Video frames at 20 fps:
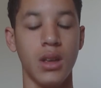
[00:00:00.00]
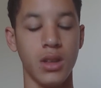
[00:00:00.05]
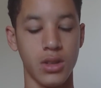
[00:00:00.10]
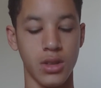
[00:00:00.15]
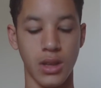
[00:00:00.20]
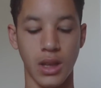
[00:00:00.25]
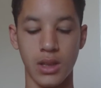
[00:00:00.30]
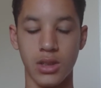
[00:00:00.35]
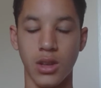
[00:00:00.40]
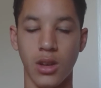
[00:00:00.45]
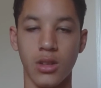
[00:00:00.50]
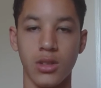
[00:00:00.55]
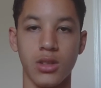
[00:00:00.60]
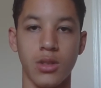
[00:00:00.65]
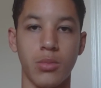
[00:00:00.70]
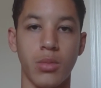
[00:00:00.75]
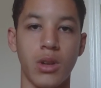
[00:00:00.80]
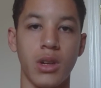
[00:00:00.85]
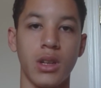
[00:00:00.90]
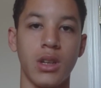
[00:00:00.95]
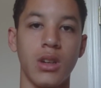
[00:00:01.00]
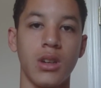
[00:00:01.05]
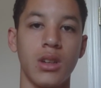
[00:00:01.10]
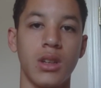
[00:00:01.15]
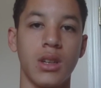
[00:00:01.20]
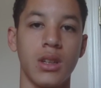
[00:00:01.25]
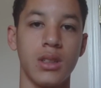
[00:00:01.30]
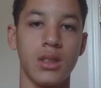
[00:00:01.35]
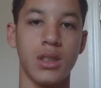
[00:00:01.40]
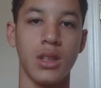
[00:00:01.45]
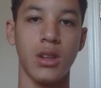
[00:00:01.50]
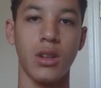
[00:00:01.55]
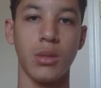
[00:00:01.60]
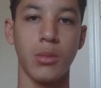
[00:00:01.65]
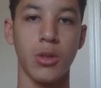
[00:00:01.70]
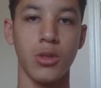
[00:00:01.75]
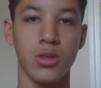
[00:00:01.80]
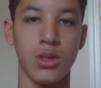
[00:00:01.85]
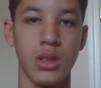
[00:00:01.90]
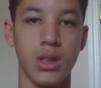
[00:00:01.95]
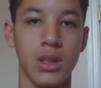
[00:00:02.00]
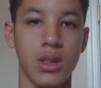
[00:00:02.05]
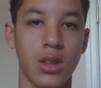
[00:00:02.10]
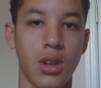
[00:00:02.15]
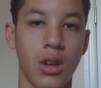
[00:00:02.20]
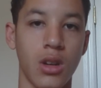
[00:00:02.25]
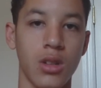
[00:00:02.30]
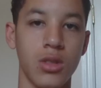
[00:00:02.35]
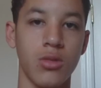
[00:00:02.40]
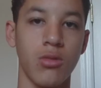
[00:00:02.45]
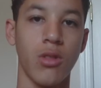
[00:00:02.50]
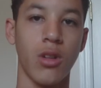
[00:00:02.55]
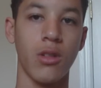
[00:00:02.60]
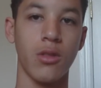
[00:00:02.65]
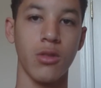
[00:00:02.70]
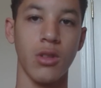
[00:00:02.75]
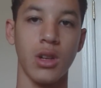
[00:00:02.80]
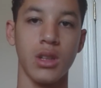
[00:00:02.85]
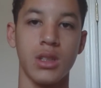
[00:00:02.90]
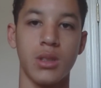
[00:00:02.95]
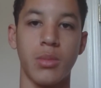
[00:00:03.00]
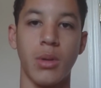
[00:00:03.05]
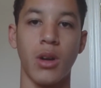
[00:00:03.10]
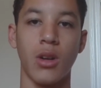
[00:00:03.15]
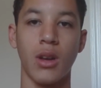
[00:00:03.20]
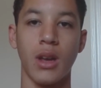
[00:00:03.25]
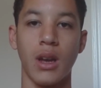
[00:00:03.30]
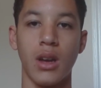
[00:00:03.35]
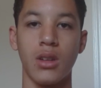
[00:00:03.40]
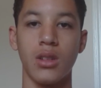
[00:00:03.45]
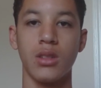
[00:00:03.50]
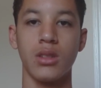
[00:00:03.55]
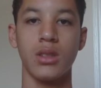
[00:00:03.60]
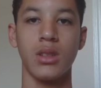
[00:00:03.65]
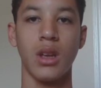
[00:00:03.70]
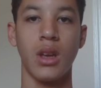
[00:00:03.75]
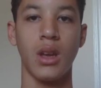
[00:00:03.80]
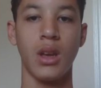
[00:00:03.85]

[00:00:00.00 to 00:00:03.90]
So that's also pretty good considering most of these cards revolve around spell counters.